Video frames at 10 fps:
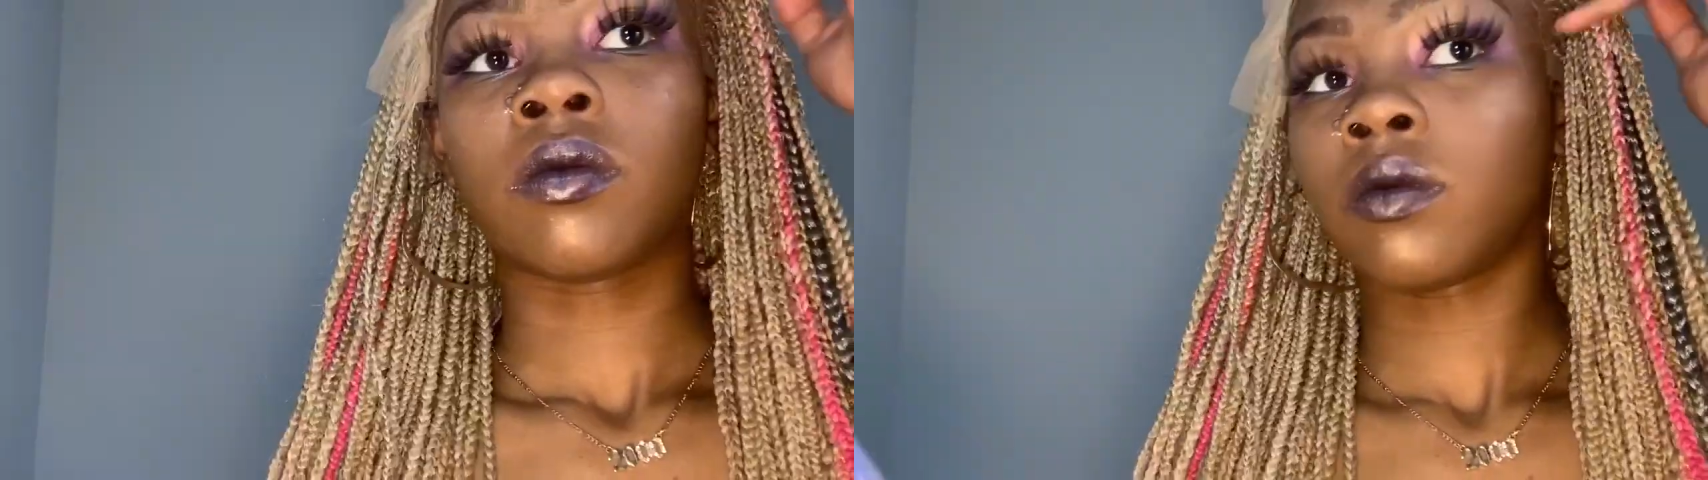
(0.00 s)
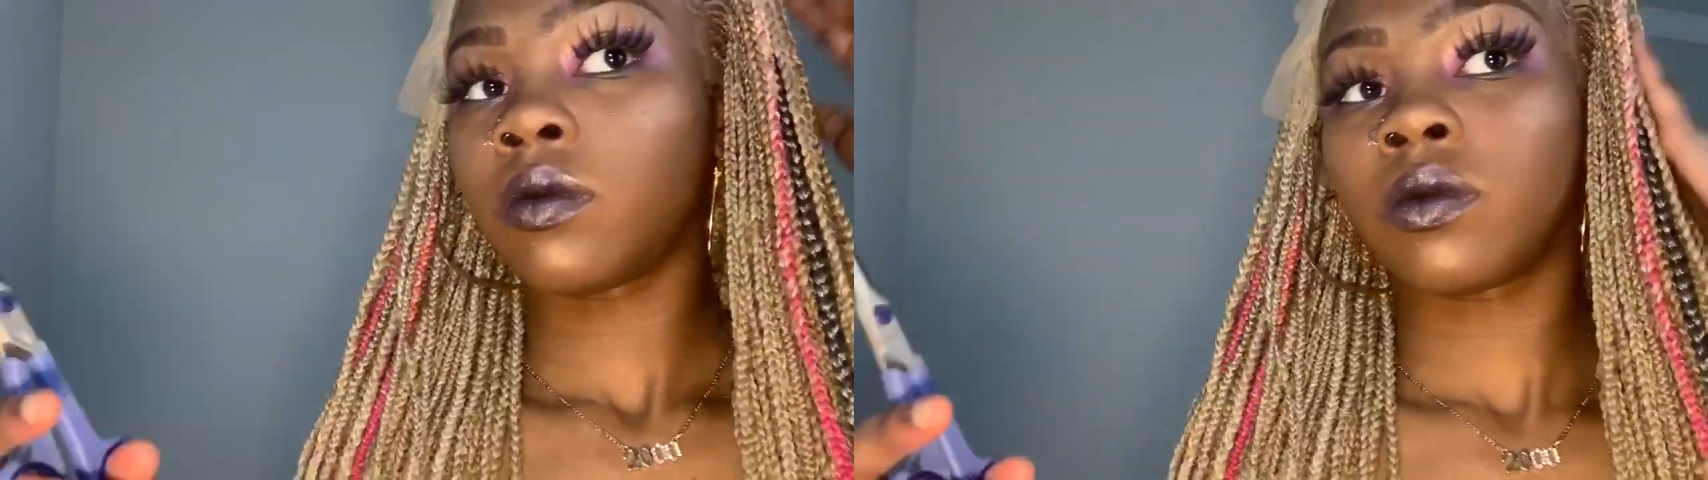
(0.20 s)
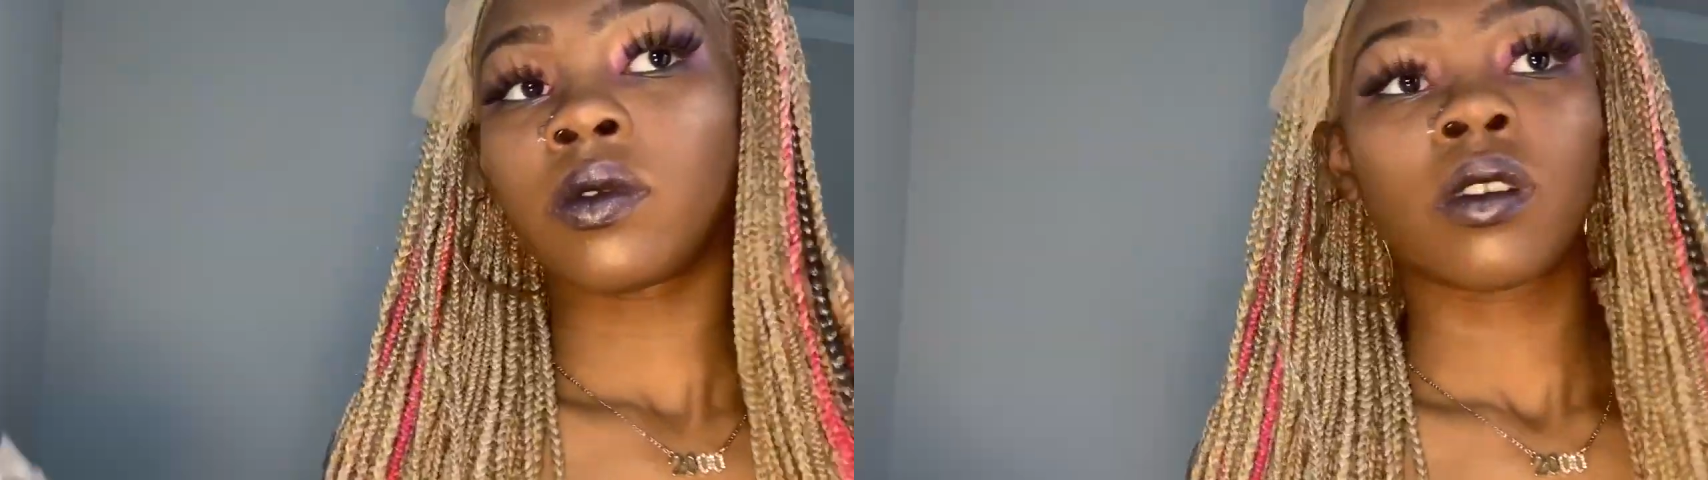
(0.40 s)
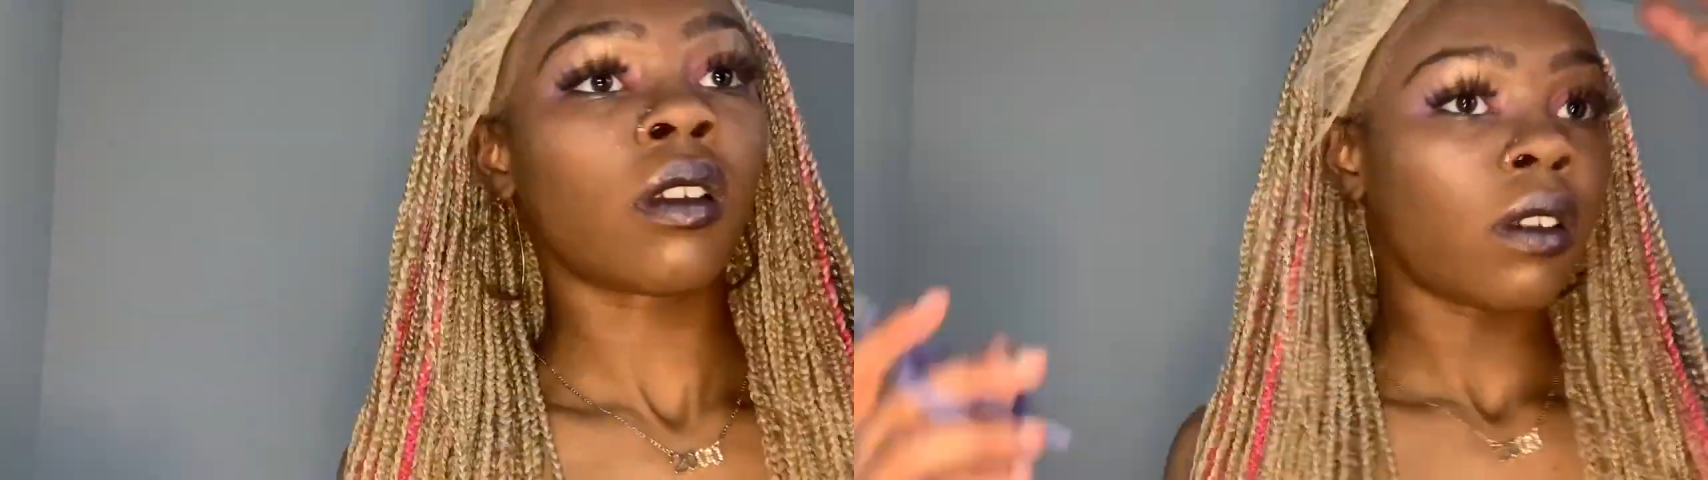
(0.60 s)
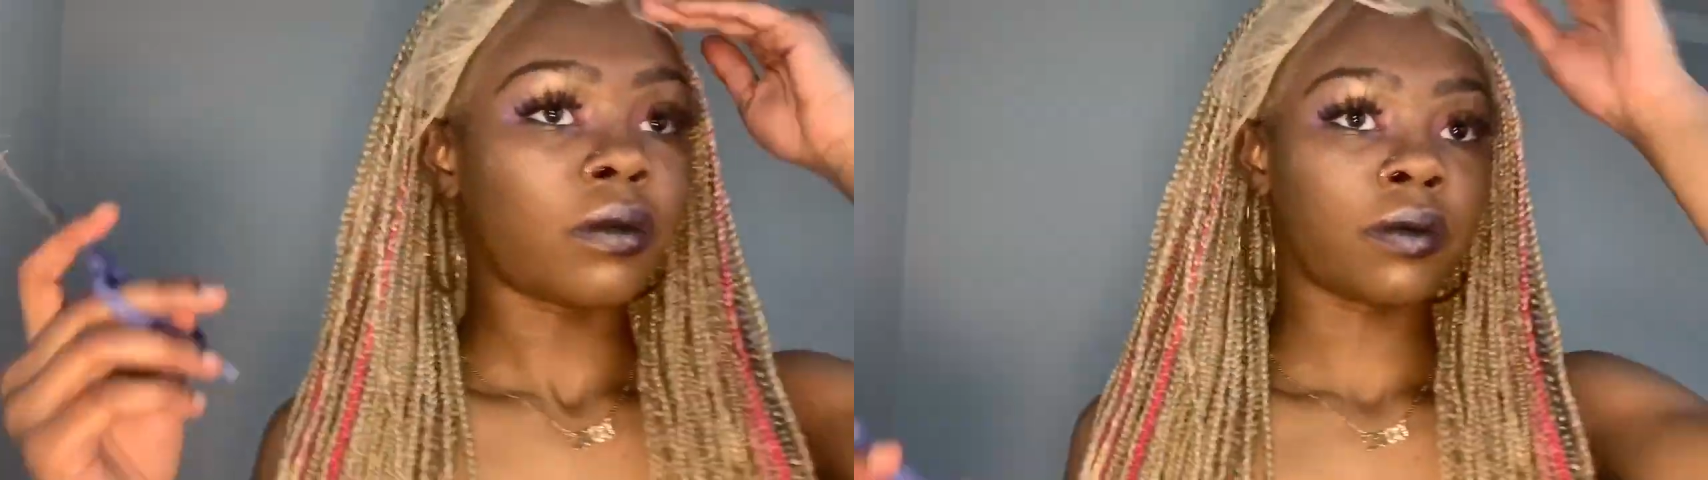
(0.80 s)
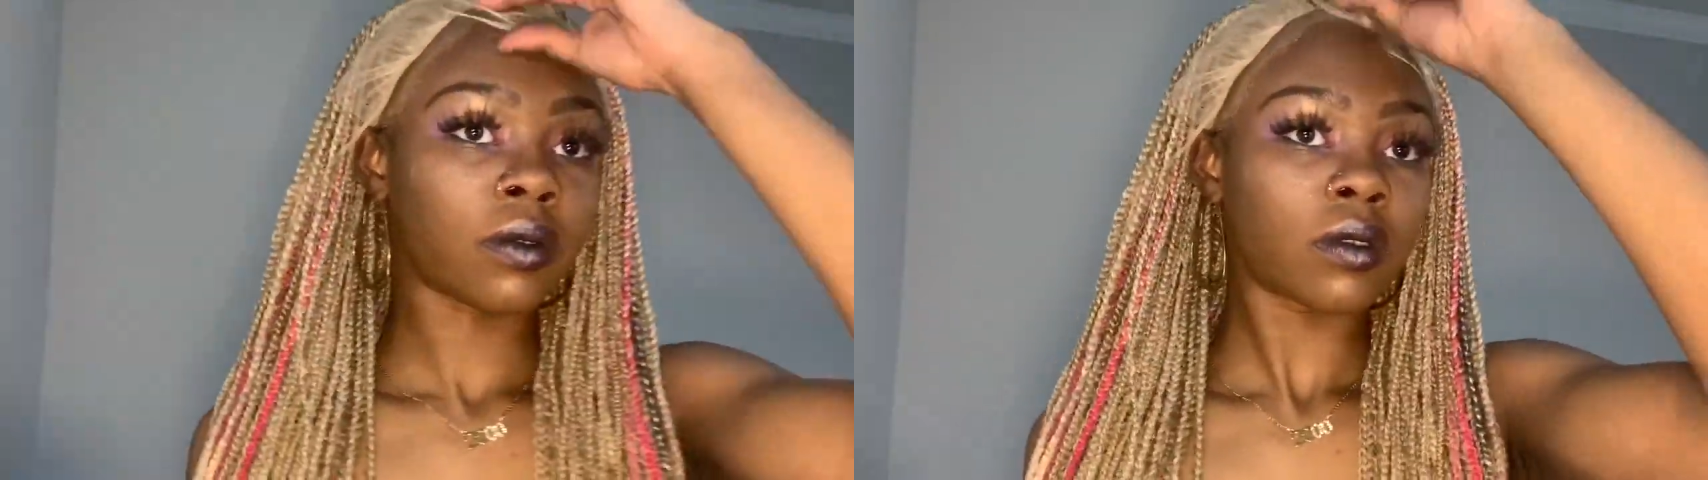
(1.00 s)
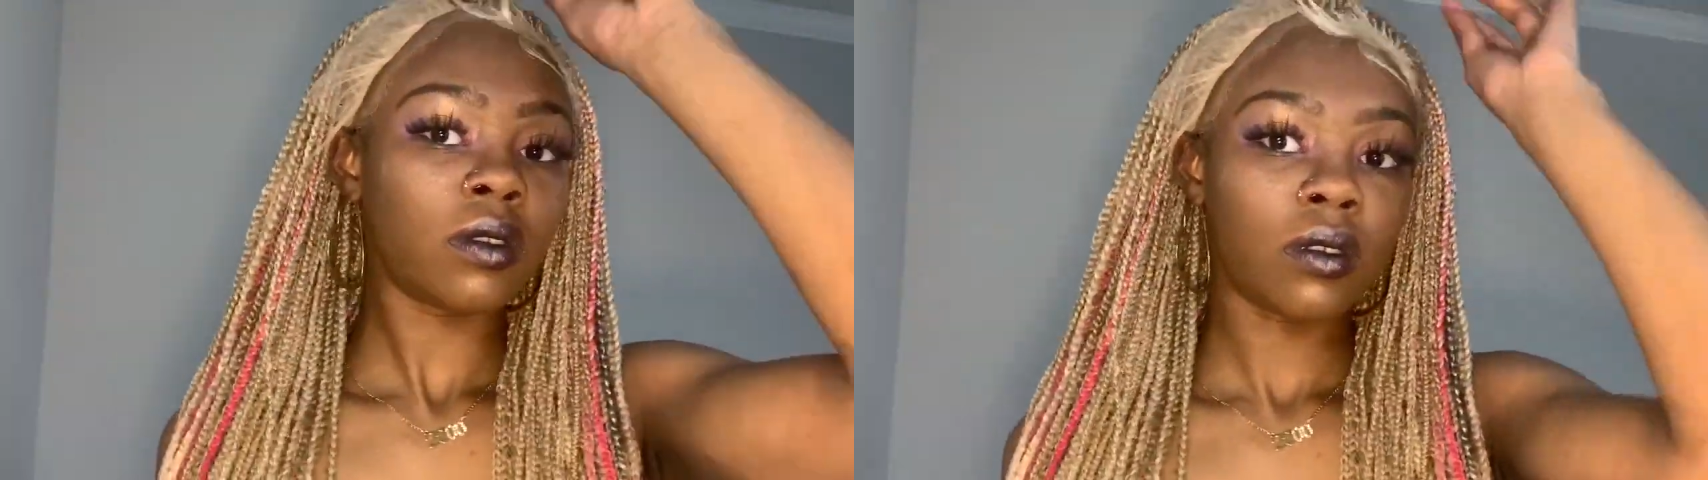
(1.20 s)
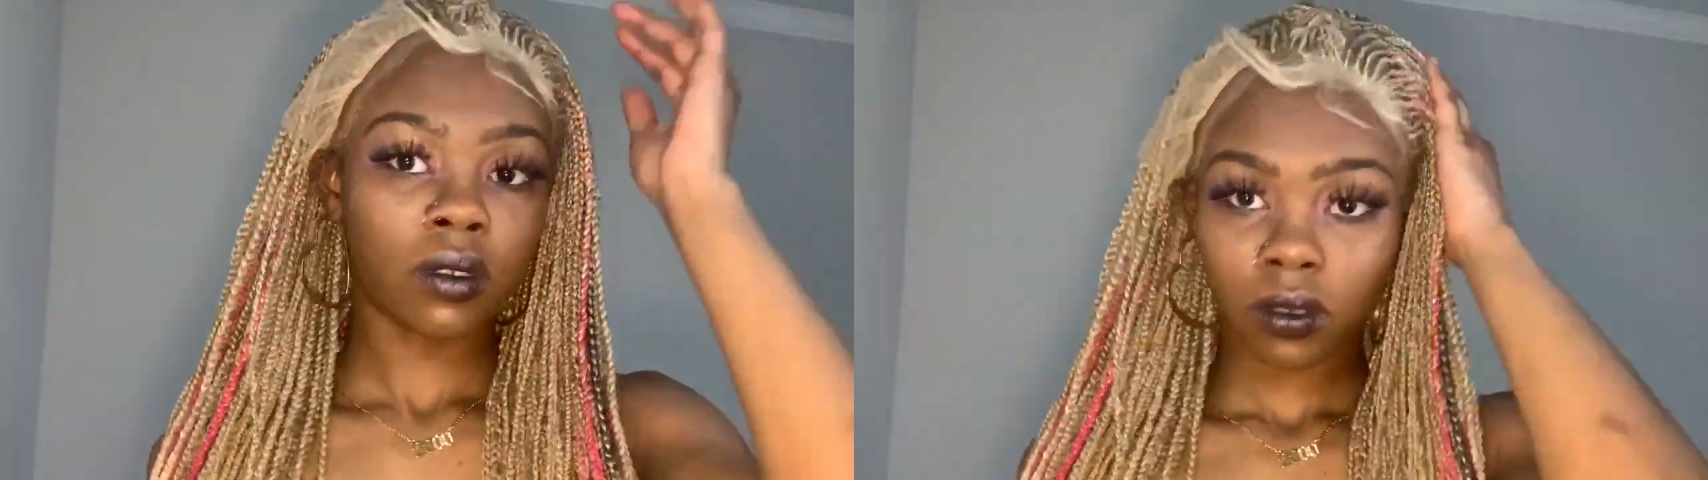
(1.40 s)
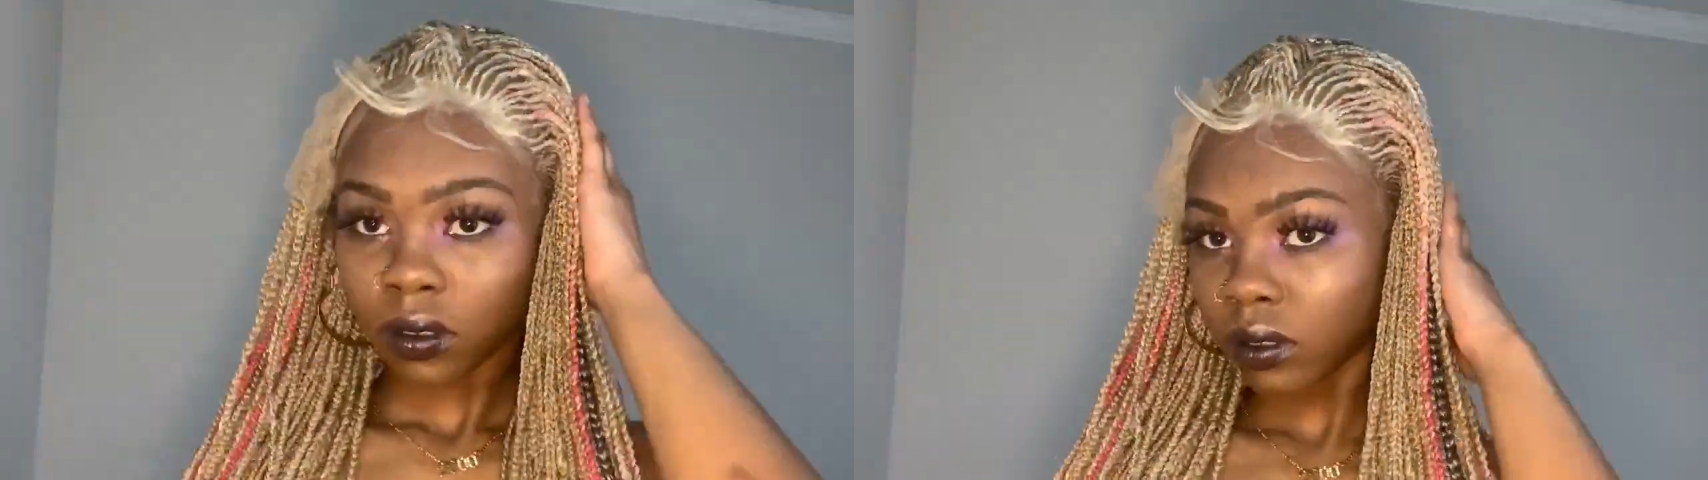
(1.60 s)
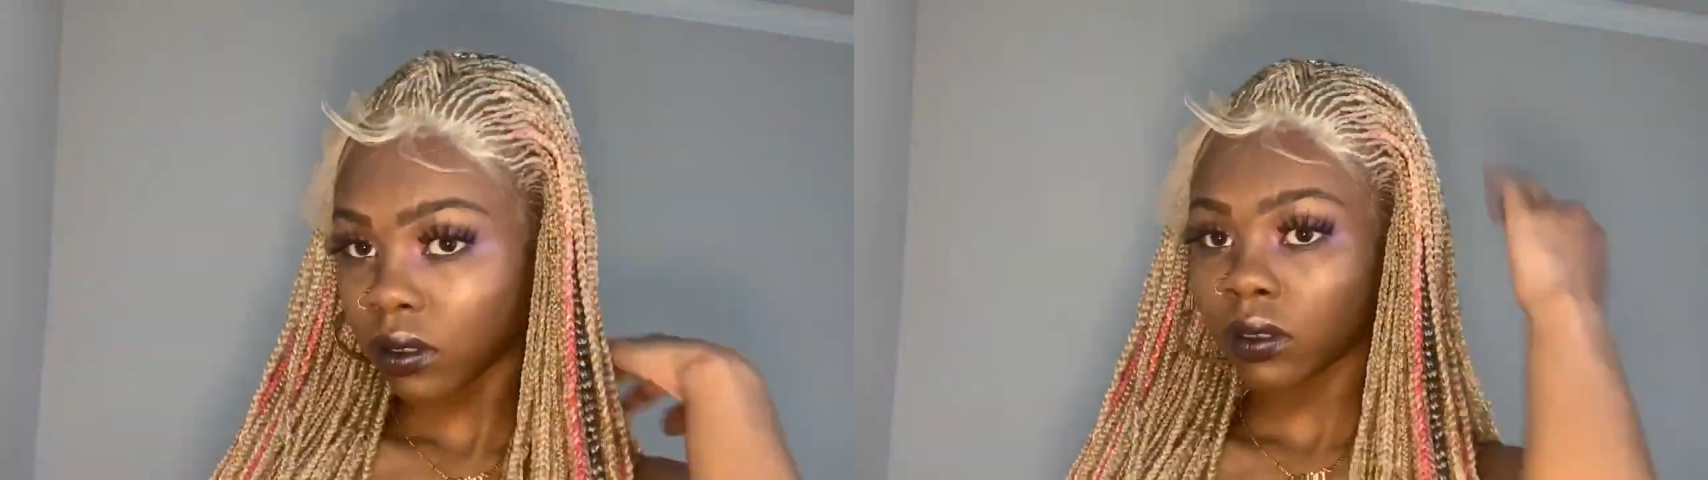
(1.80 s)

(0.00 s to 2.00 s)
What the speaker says: I just go ahead and repeat the same